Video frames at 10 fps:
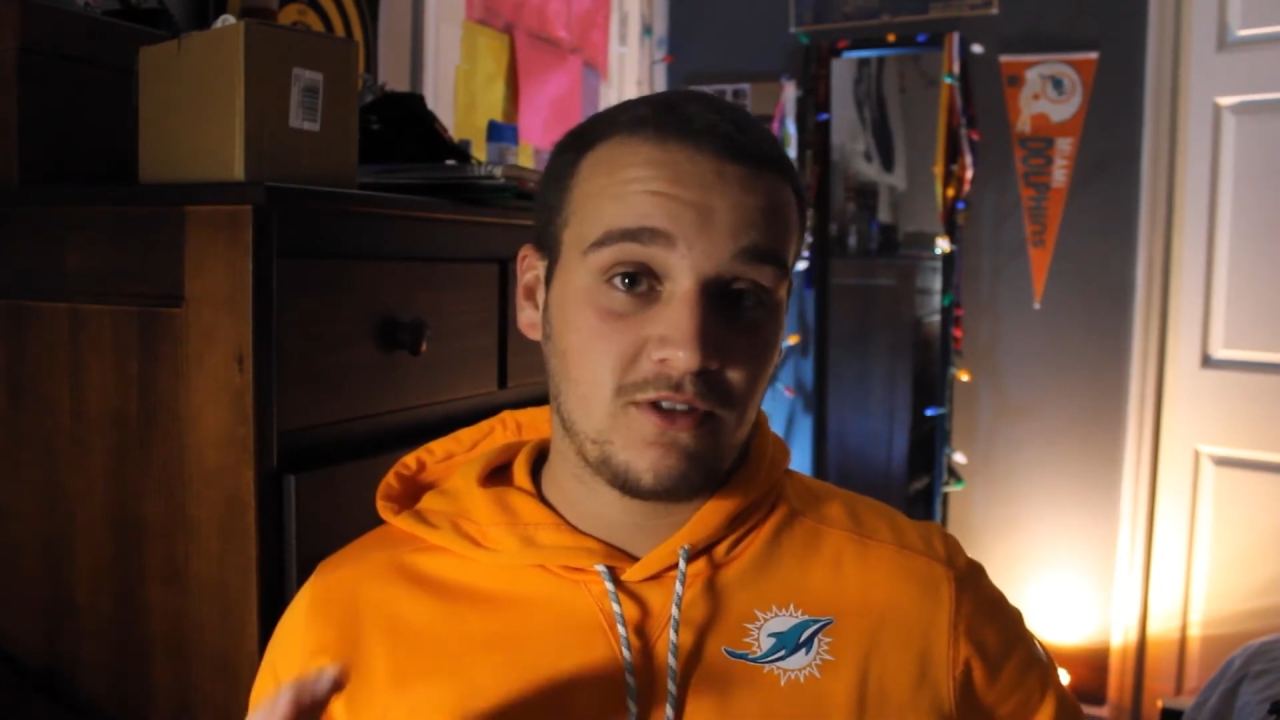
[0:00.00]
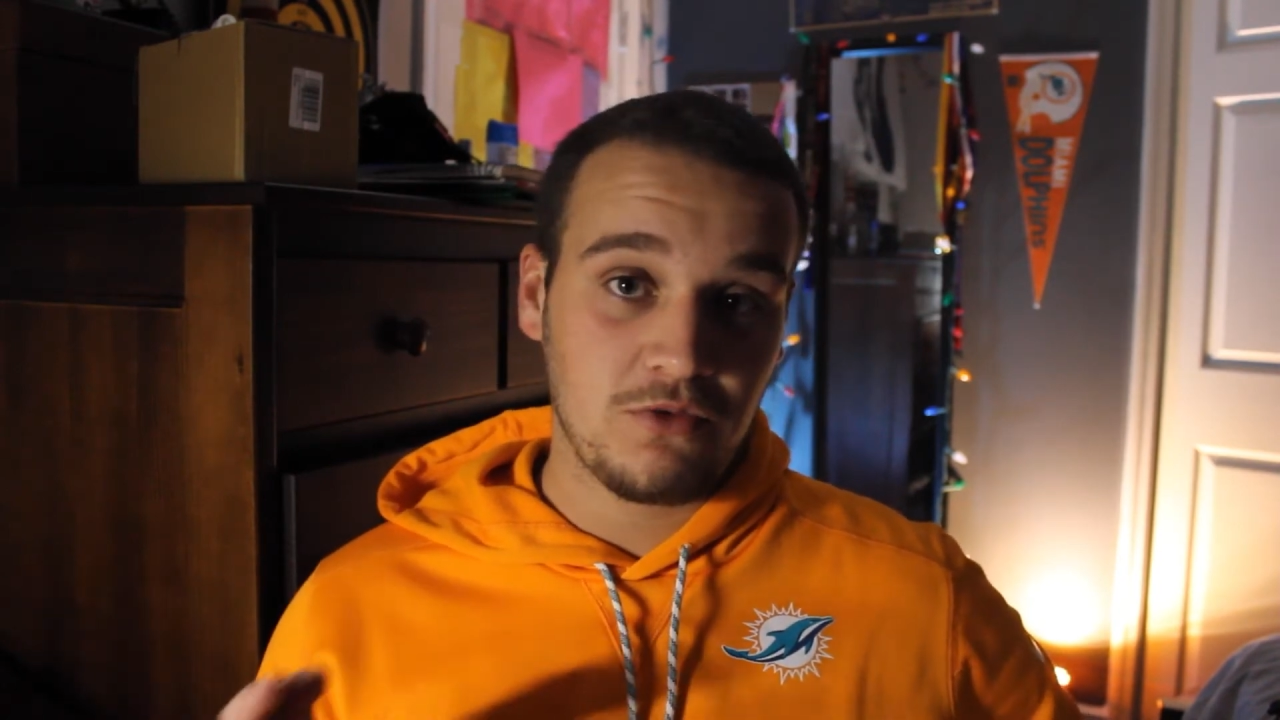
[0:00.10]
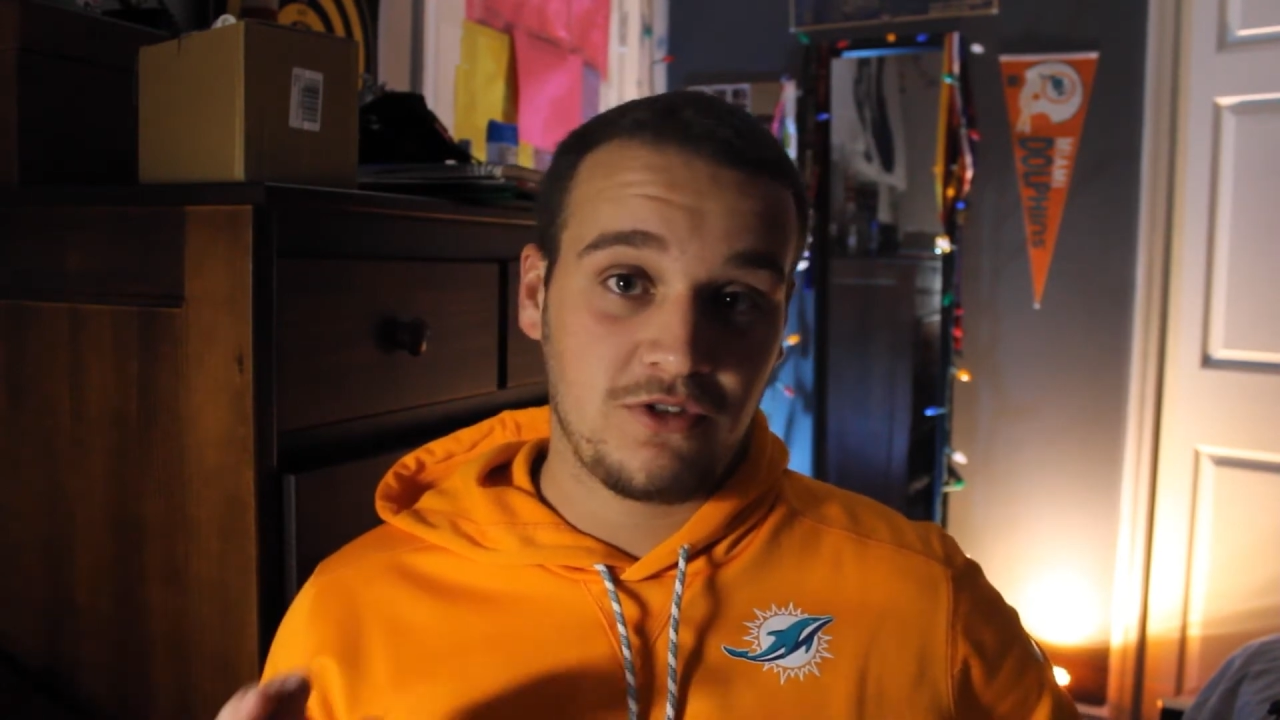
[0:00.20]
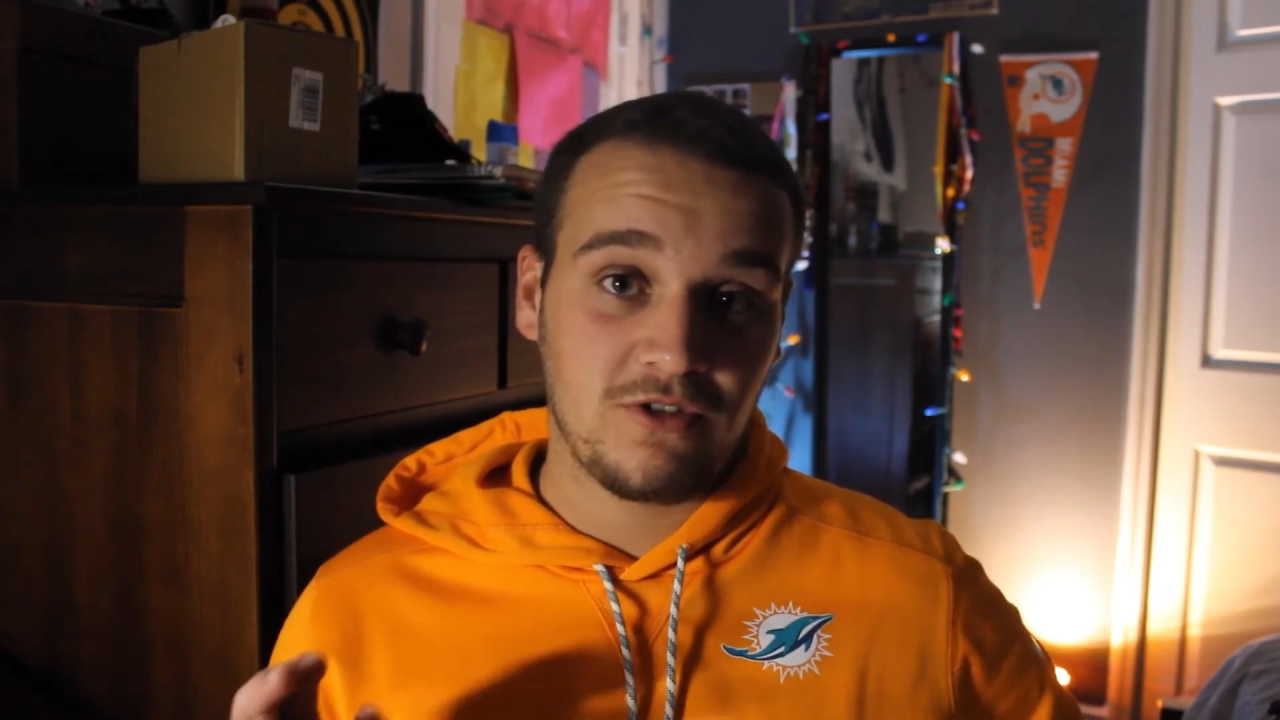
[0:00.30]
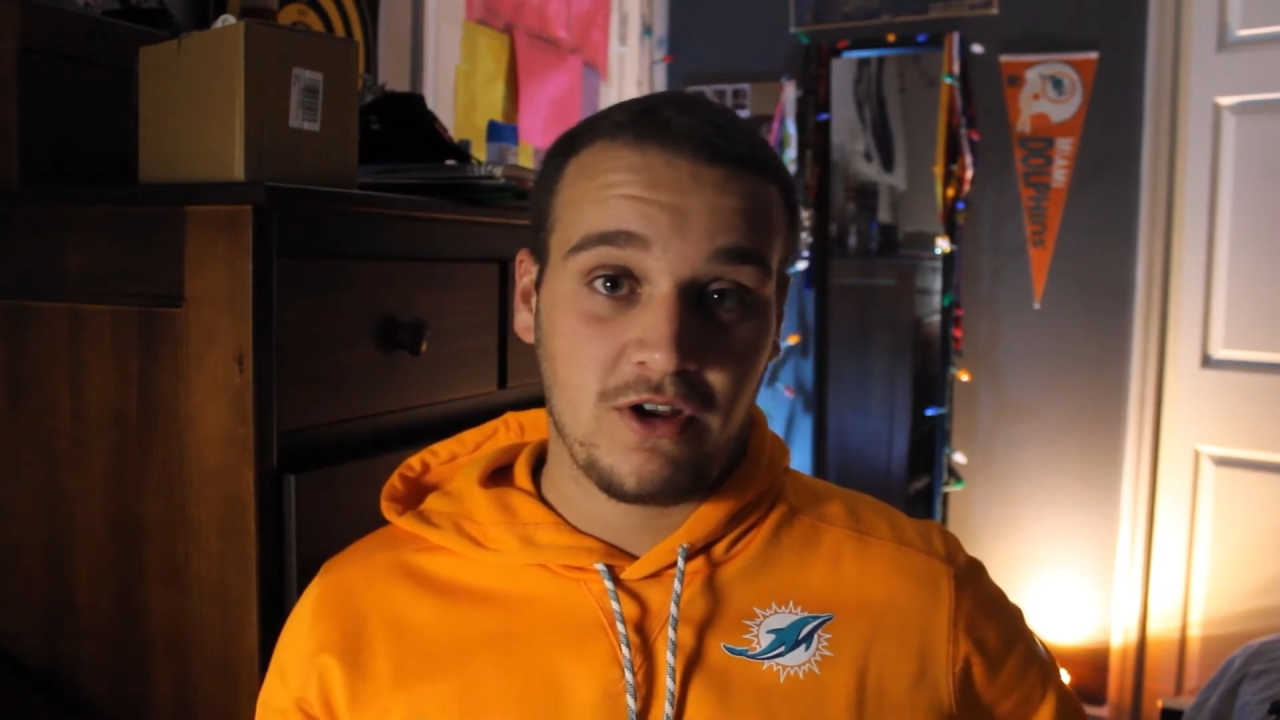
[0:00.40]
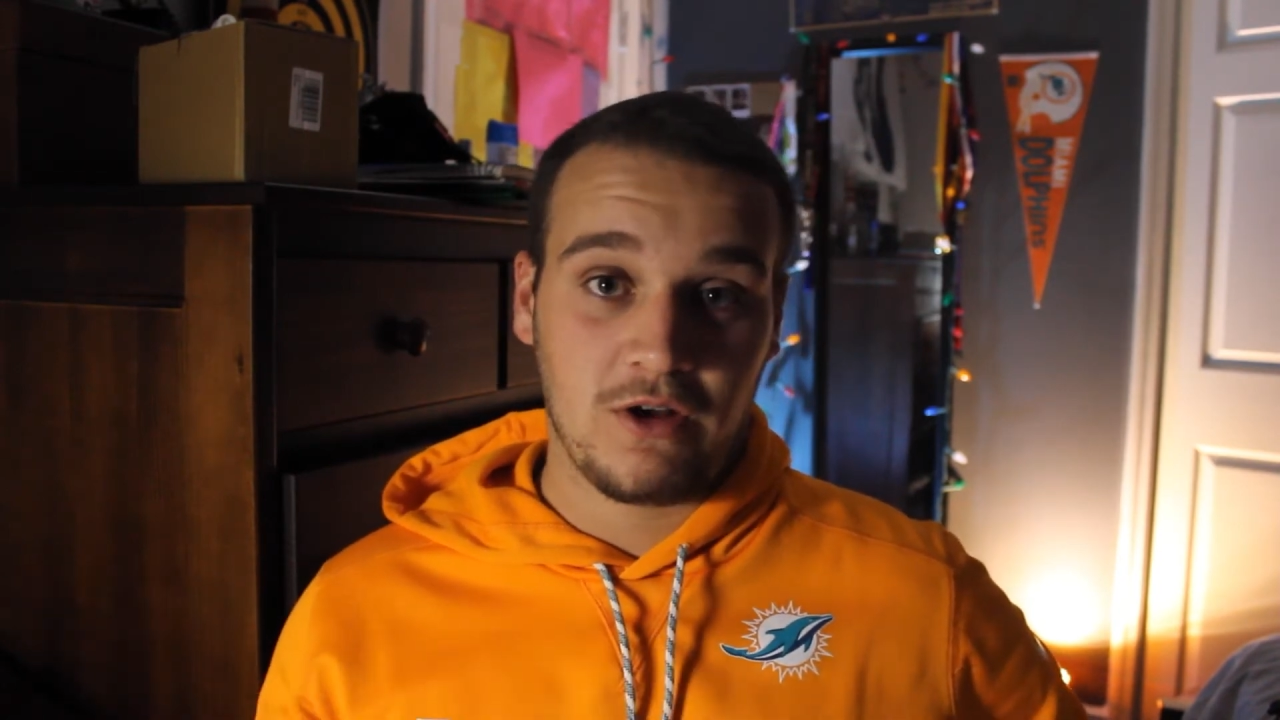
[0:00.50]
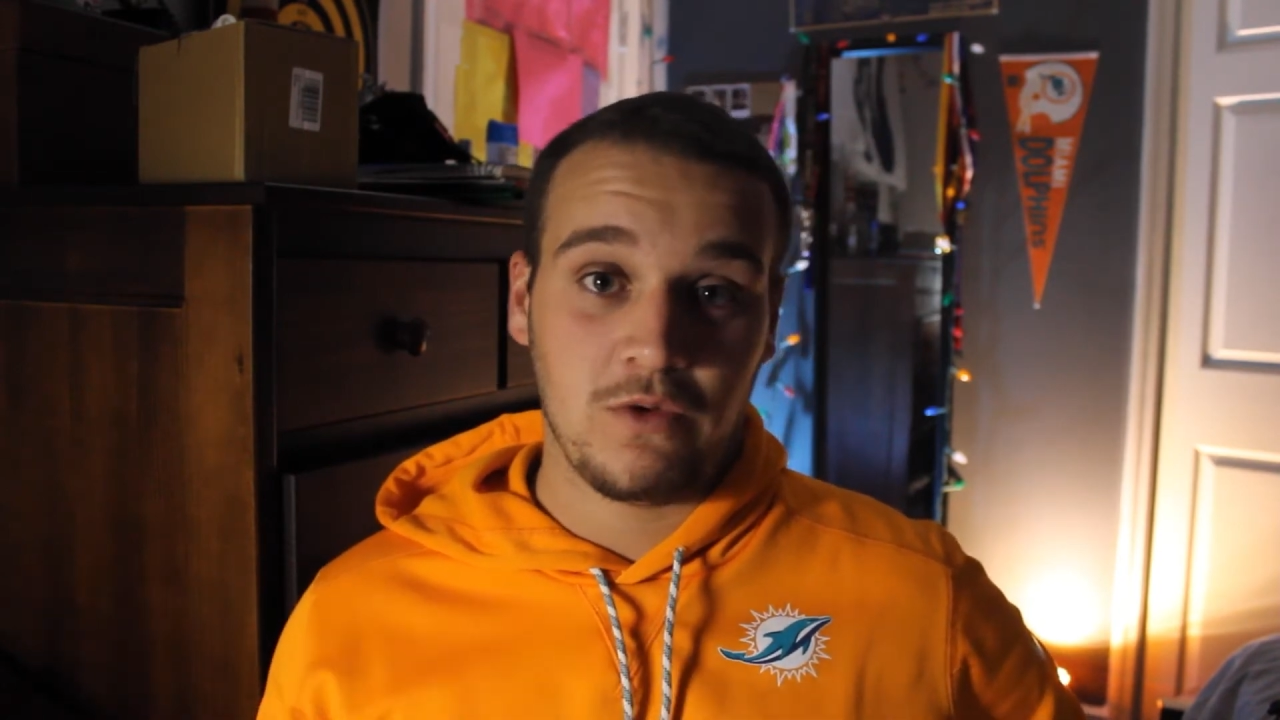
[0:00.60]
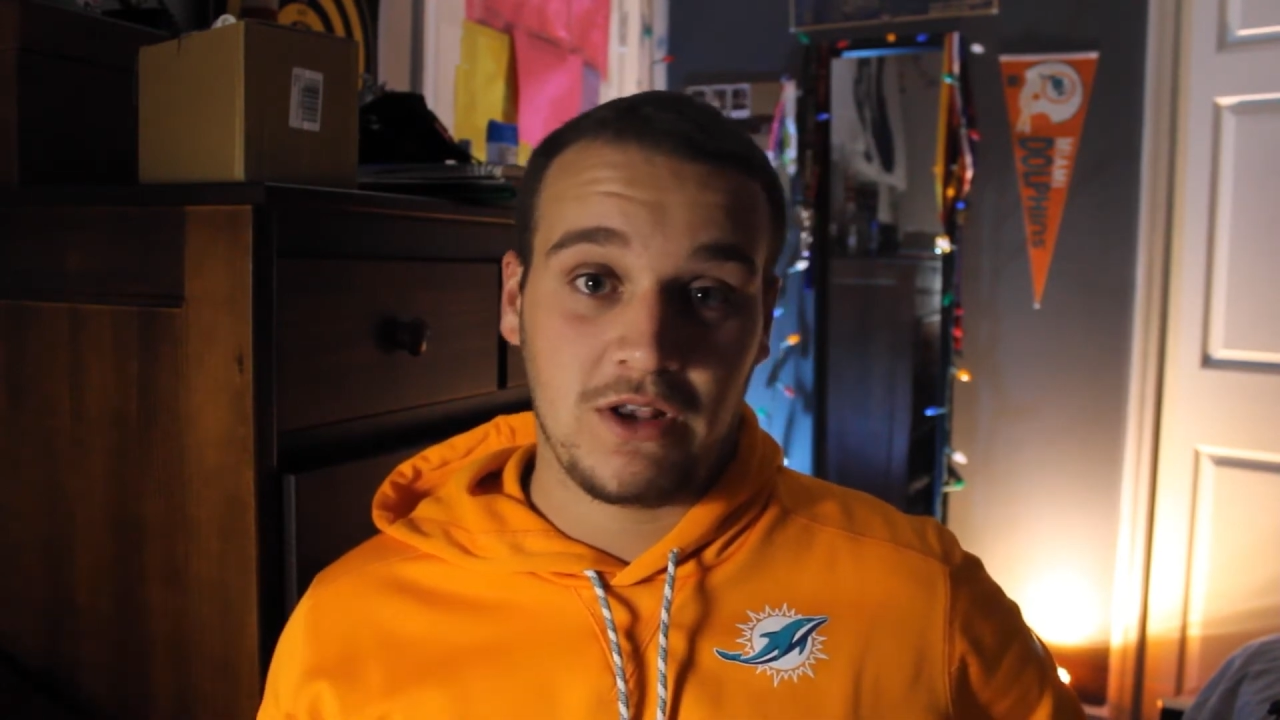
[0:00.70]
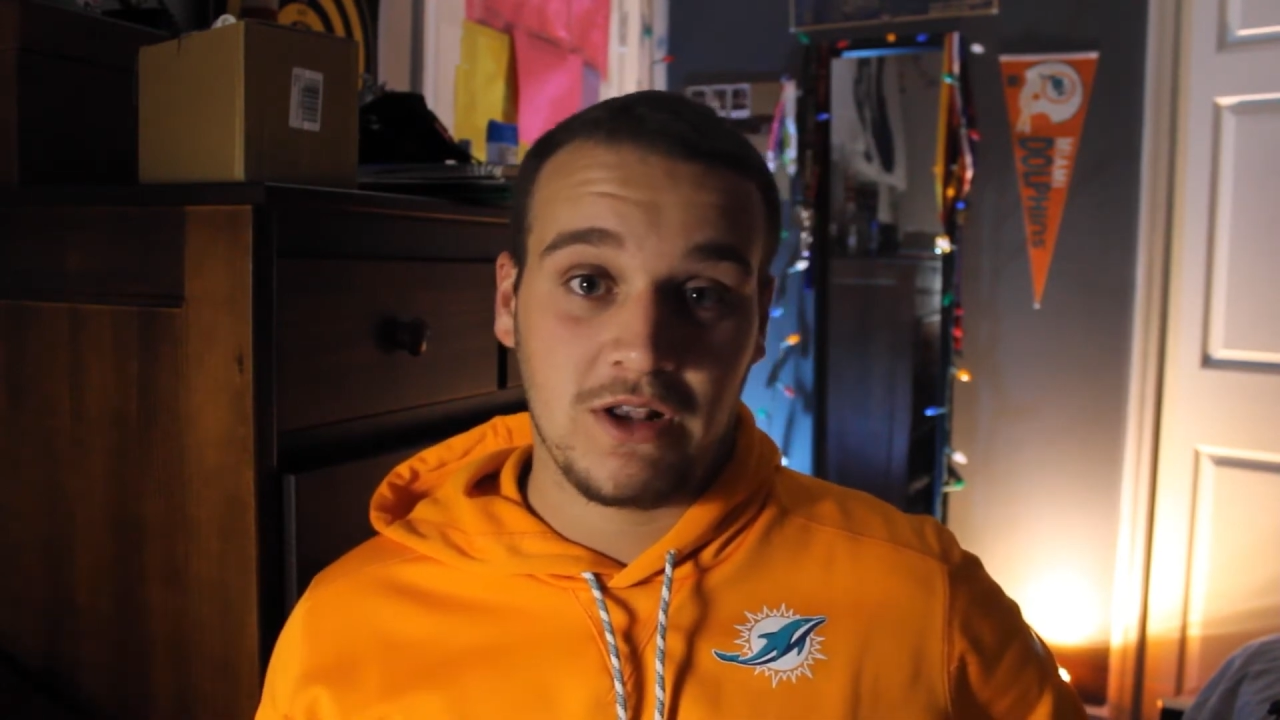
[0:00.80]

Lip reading: that we start at week